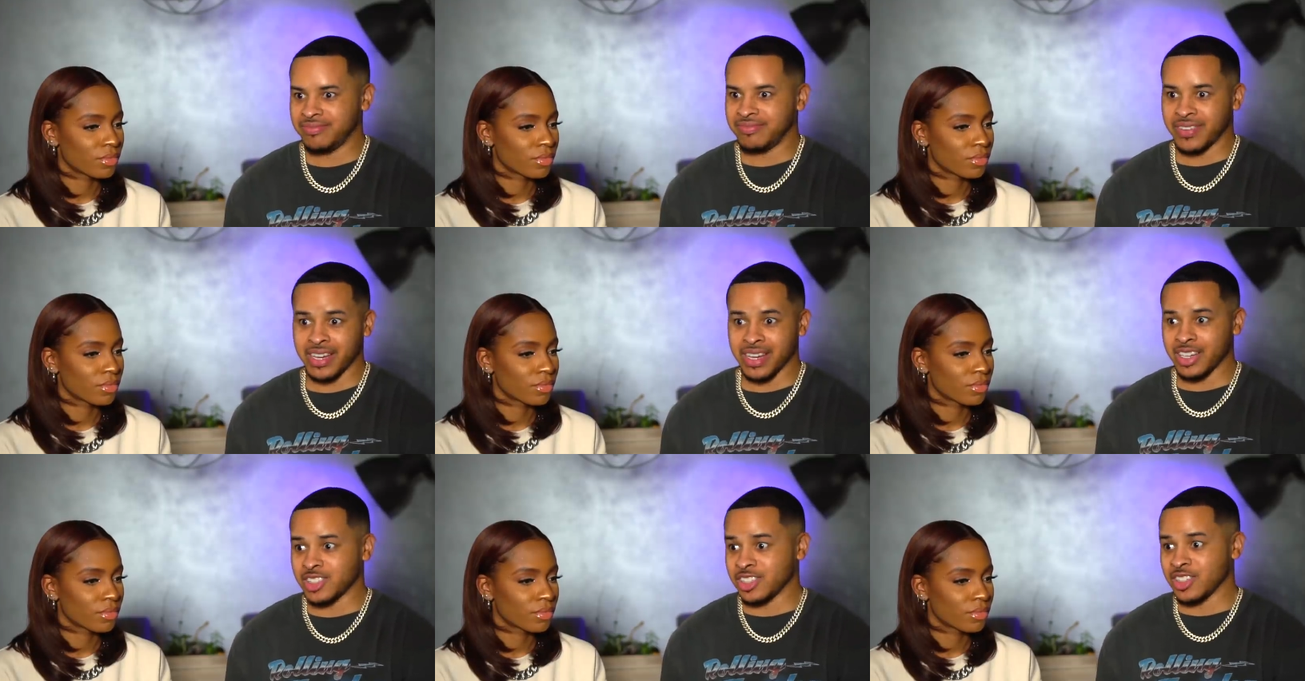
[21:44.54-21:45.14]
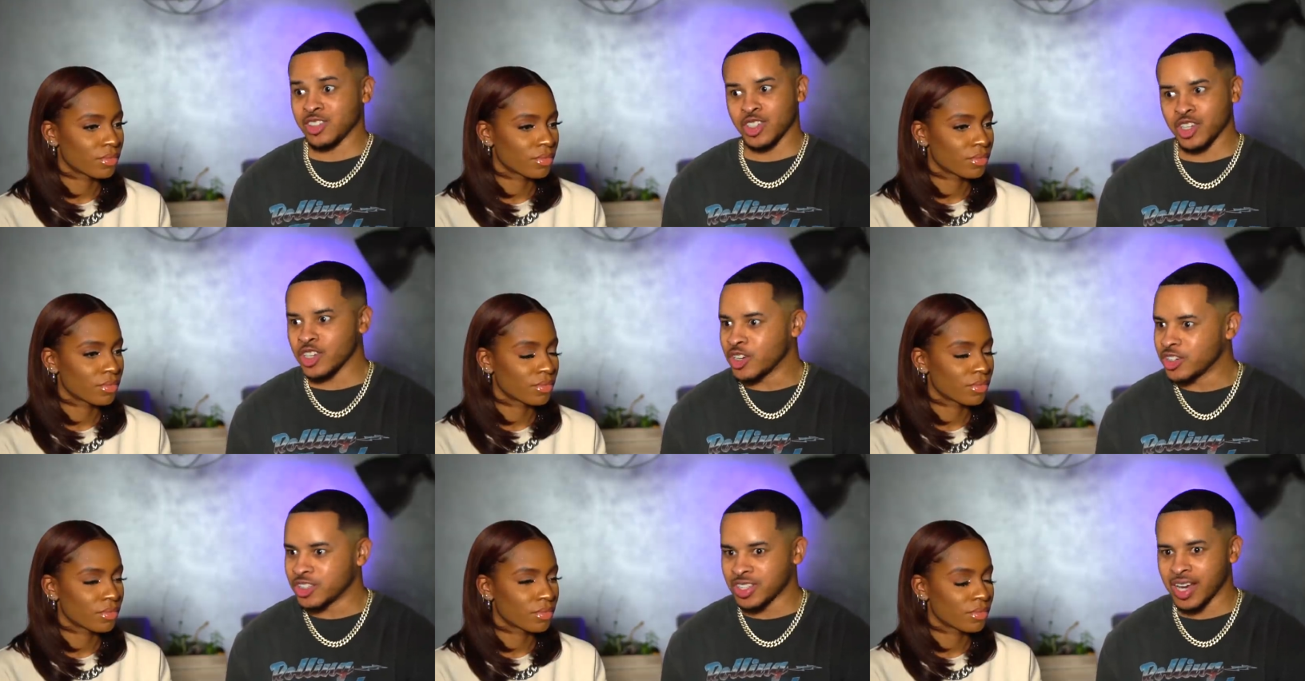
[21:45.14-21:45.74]
Speaker 1: financially
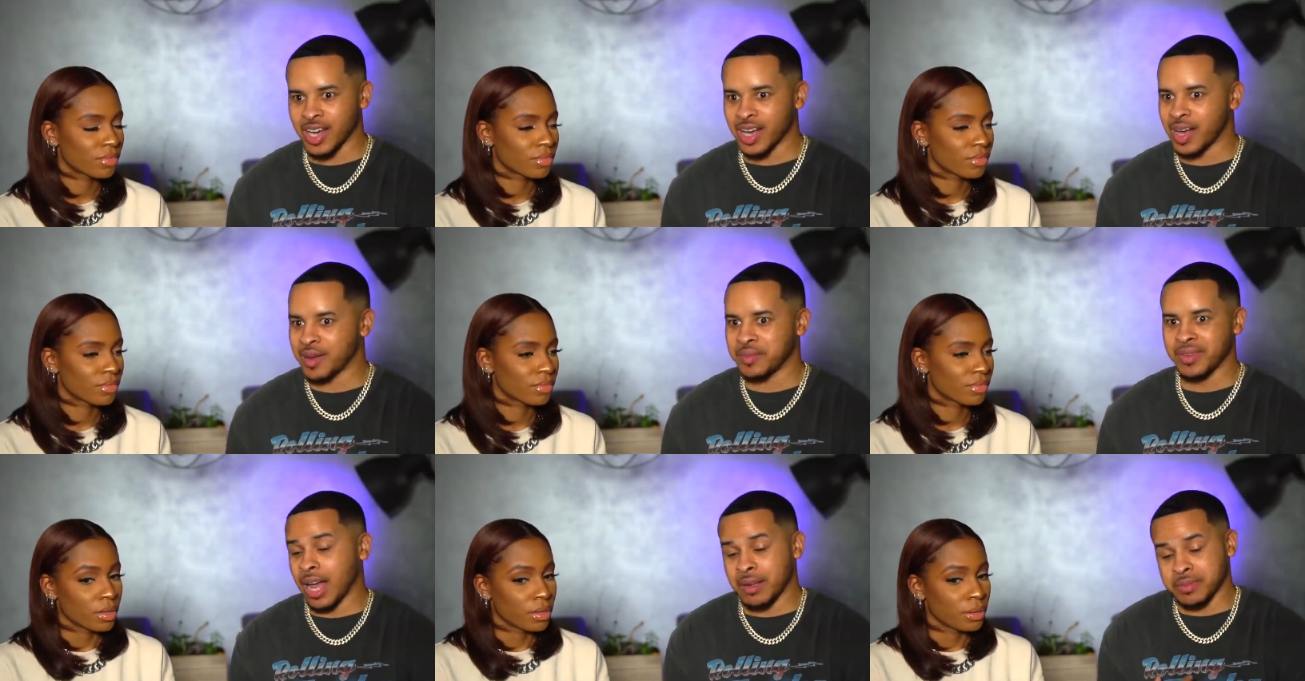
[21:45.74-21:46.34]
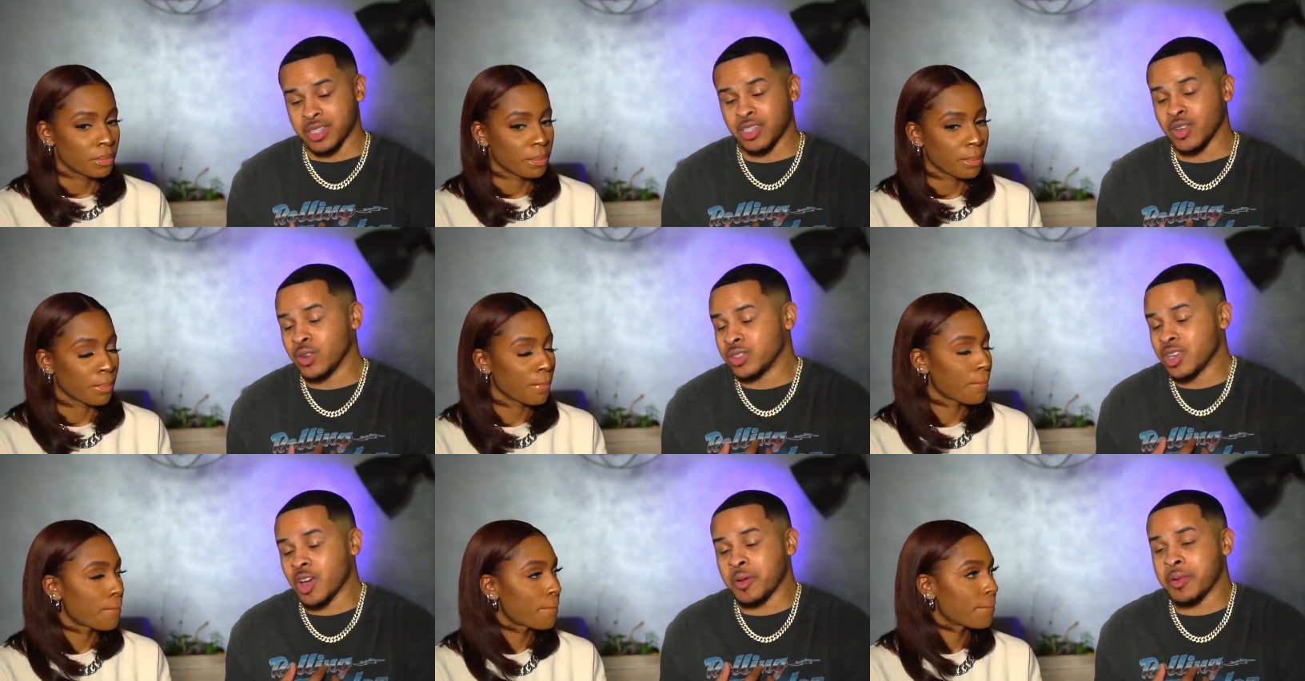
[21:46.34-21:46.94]
secure job. I'm just going
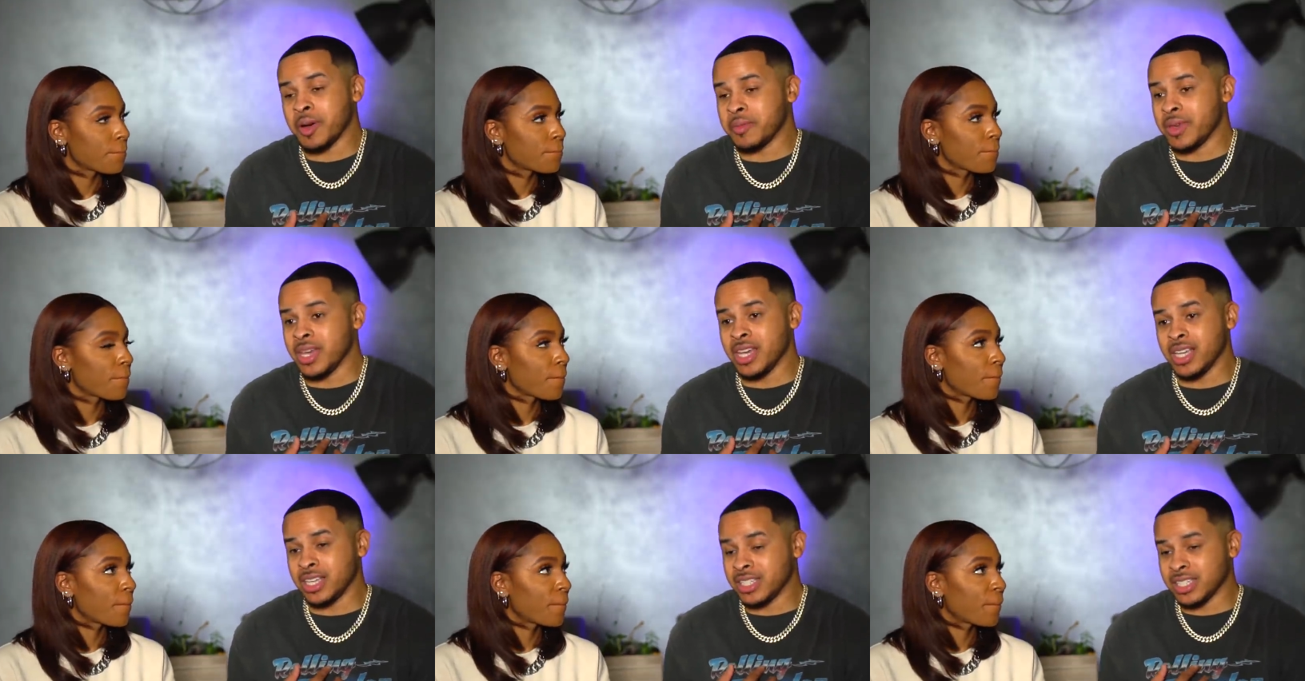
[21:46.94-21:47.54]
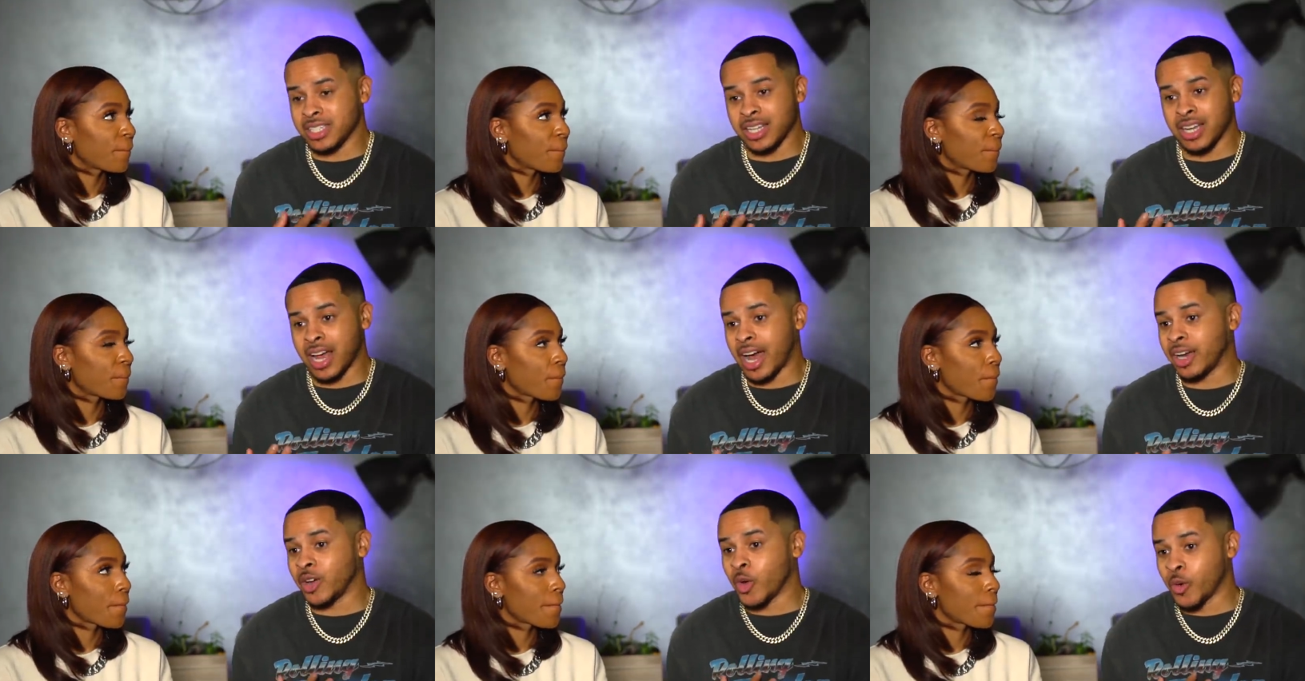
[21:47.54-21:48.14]
to talk about me cuz
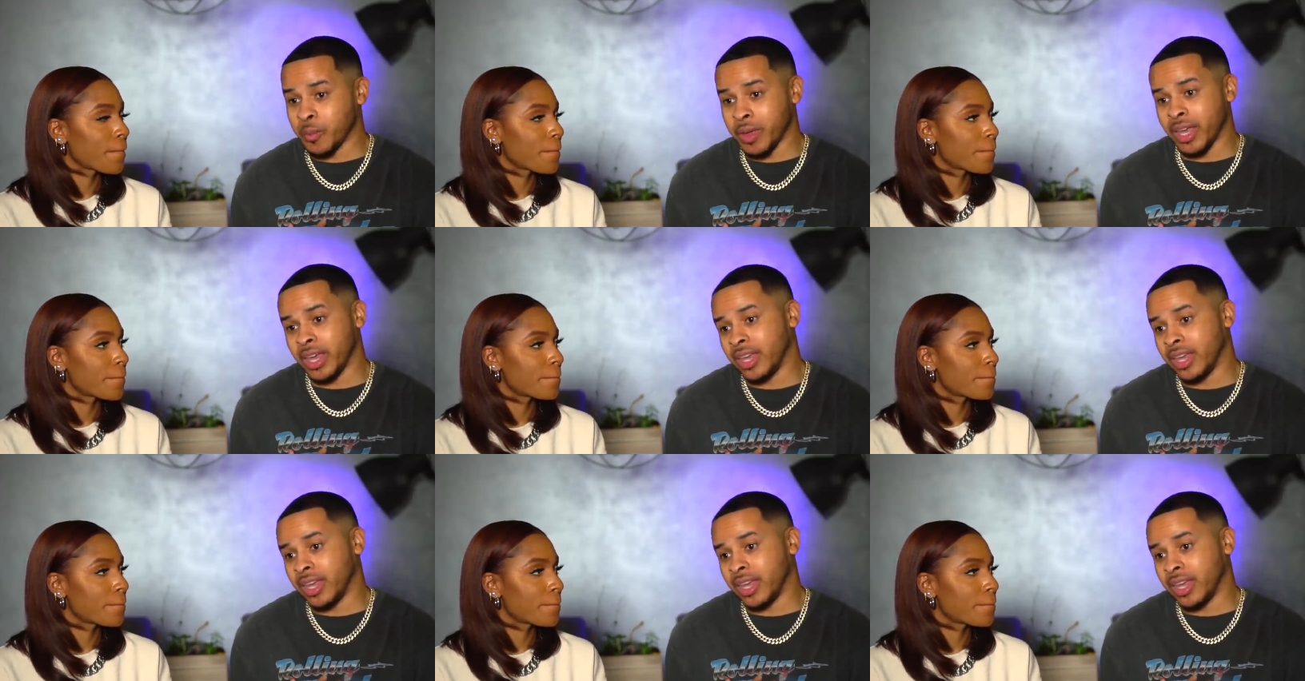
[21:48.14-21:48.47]
I know me.